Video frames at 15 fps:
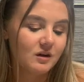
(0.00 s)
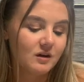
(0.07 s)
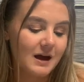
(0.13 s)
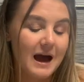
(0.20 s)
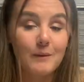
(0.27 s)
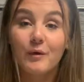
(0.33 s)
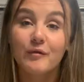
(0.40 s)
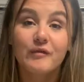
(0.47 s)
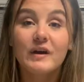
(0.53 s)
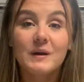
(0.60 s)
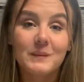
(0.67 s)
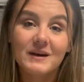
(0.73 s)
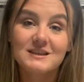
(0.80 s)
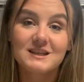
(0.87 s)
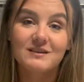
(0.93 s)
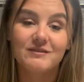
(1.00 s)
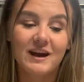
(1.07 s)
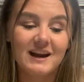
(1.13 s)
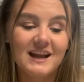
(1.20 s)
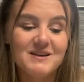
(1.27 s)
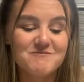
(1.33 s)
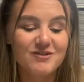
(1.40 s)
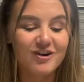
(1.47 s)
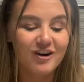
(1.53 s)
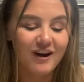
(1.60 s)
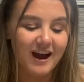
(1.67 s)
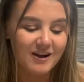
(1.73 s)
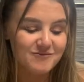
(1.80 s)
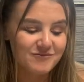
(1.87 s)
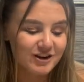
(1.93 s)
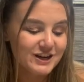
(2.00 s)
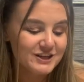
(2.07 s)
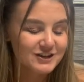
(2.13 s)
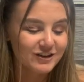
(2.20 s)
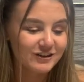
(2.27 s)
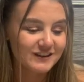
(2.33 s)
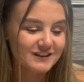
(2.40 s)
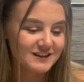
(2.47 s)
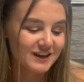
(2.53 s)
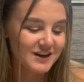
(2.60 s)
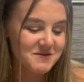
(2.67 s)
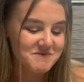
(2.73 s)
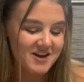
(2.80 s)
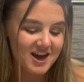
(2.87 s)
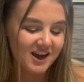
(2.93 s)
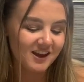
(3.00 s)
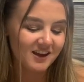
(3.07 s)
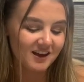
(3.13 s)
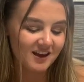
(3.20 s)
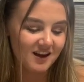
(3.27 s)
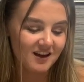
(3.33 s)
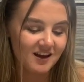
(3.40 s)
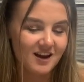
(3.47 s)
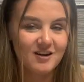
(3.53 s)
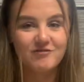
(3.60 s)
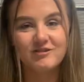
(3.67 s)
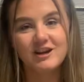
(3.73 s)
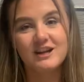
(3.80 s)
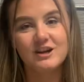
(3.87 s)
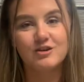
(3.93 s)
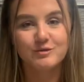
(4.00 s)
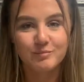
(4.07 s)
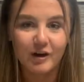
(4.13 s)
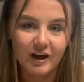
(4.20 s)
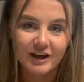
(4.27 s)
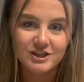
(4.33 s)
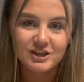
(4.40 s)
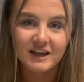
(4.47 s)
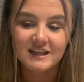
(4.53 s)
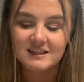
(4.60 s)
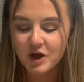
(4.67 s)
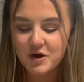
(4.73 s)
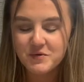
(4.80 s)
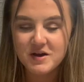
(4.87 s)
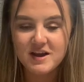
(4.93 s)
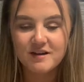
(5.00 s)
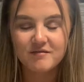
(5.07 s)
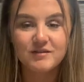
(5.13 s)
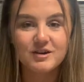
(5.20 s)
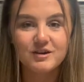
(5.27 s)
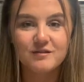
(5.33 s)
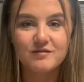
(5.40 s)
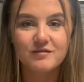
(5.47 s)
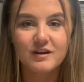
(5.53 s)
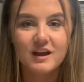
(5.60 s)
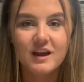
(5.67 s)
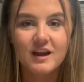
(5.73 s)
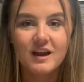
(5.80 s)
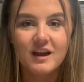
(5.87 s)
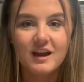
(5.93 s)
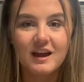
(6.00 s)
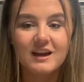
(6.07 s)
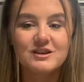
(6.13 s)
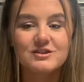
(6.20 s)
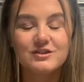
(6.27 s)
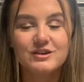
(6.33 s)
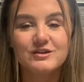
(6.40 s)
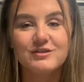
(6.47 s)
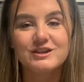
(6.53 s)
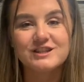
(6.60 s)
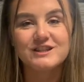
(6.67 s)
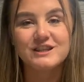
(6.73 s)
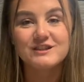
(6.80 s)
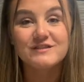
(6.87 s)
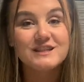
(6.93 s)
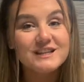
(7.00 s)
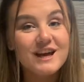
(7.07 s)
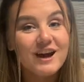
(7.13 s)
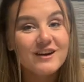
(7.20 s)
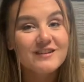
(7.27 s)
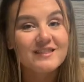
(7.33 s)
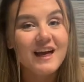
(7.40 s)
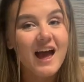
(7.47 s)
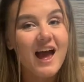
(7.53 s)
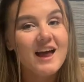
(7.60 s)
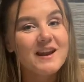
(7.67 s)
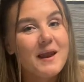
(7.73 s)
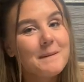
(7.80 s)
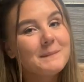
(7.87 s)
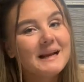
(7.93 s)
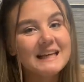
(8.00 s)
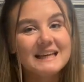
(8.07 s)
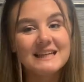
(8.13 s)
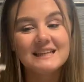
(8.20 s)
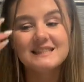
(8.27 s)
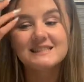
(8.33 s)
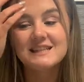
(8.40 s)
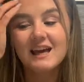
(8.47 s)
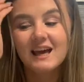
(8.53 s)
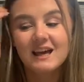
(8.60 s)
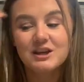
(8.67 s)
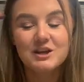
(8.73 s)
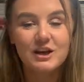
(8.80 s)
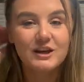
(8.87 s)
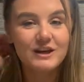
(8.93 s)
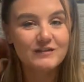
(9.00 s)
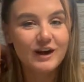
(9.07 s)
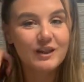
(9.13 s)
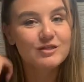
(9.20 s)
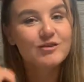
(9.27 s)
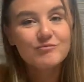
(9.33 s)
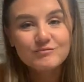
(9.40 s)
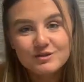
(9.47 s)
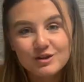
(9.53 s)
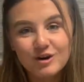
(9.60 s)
I feel about it really. But I'm pretty sure it's going to be a really good purchase. So if you've enjoyed watching this video, then please, you know, give it a thumbs